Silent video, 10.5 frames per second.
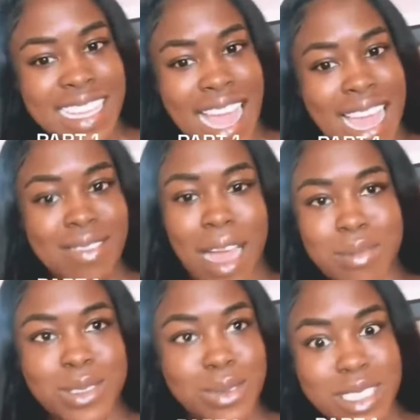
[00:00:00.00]
I have
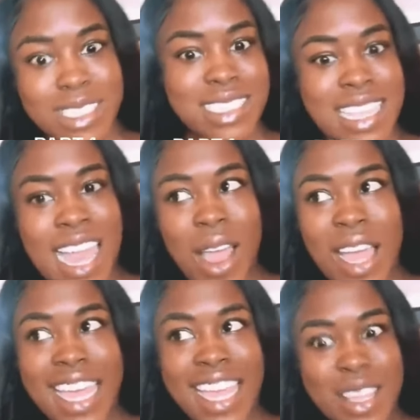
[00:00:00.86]
opportunities
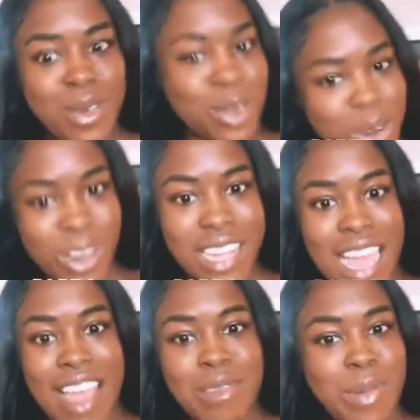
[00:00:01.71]
in New York. I
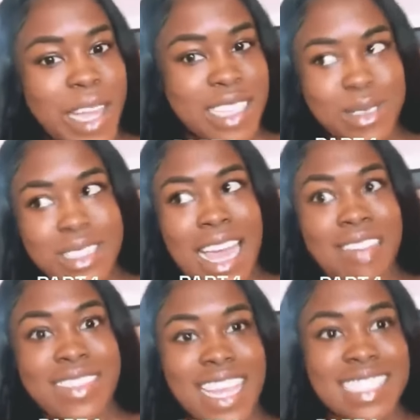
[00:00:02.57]
have brand deals. I have
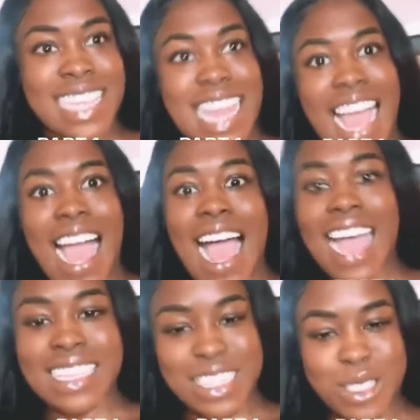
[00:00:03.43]
things that I
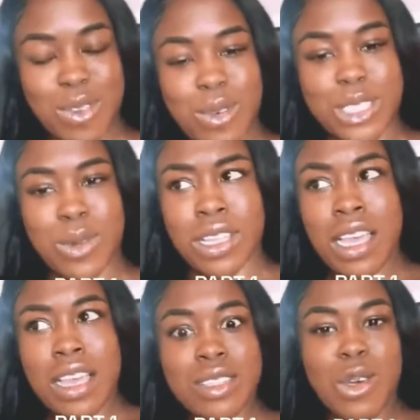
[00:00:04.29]
need to focus on.
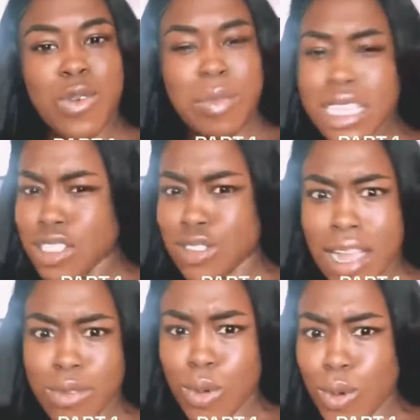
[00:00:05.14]
So for me to
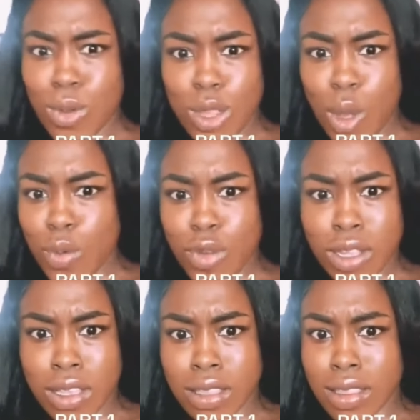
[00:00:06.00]
travel all
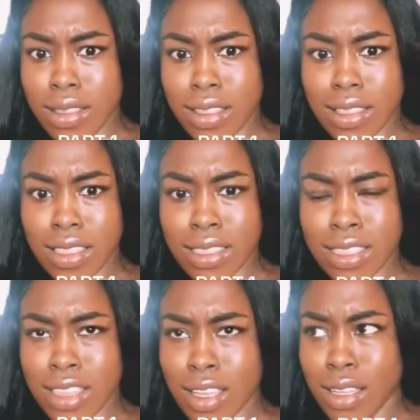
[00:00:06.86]
over
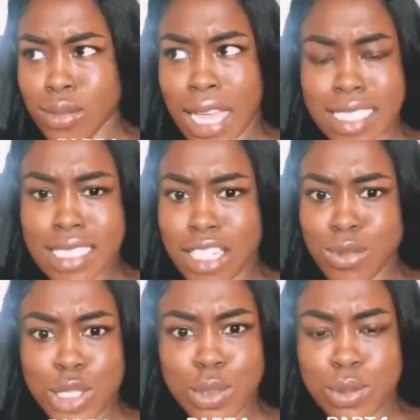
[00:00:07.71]
the United States
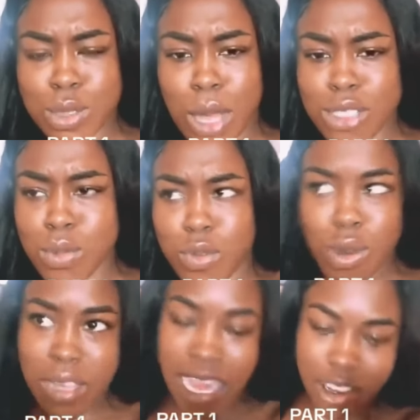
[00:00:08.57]
with you to watch you perform,
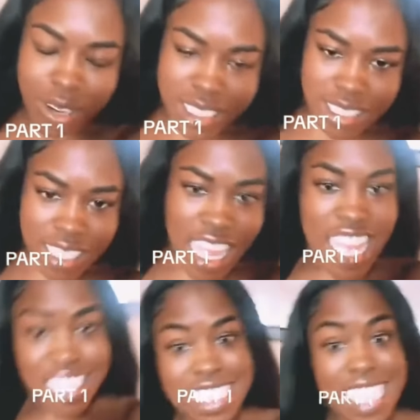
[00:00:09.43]
kind of crazy.
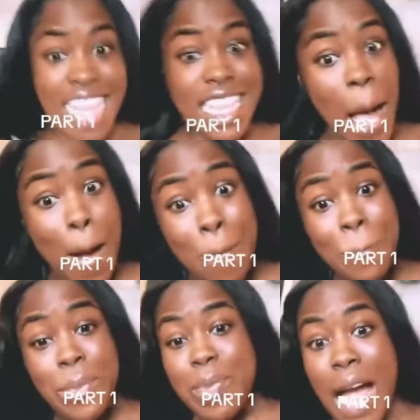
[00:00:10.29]
She's like, no,
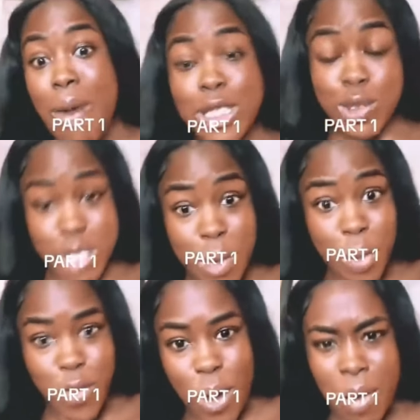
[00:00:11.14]
I want you to perform.